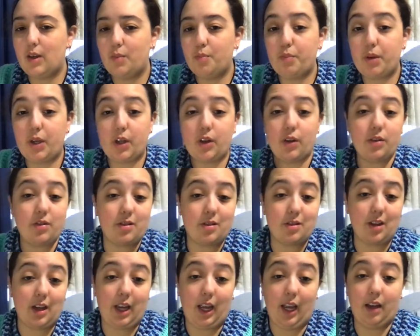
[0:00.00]

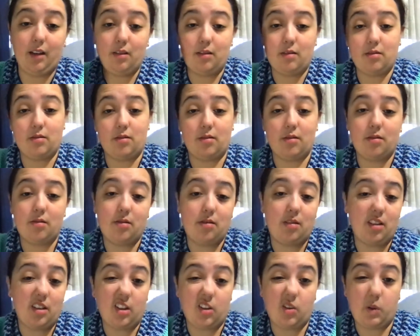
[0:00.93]
Because, again,
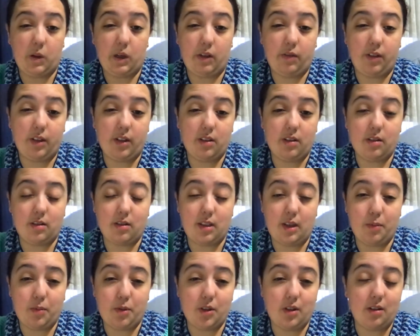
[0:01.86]
Guinevere's
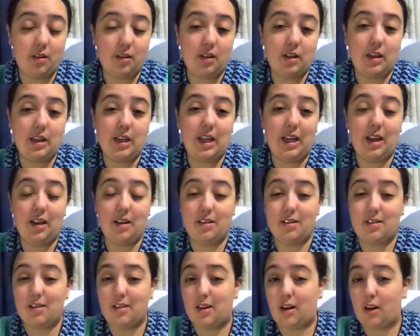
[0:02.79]
Deception,
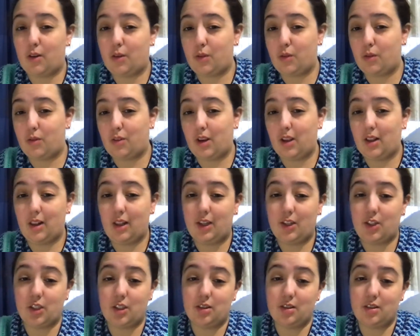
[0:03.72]
it's an Arthurian
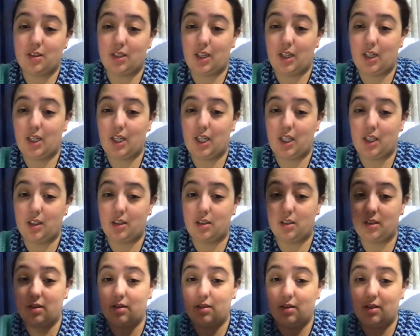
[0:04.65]
legend set in England.